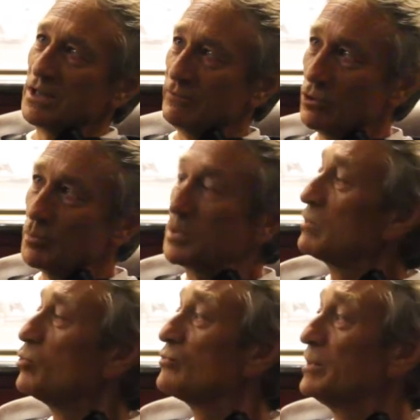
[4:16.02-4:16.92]

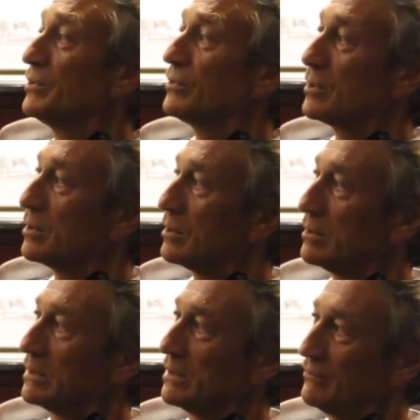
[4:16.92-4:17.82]
developing movement,
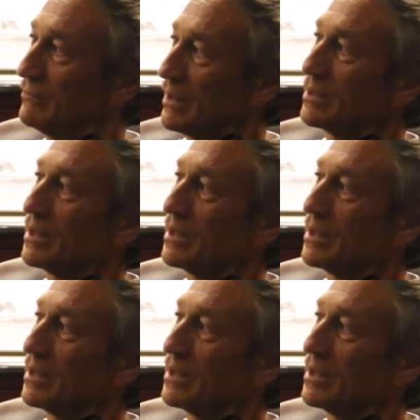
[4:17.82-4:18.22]
if I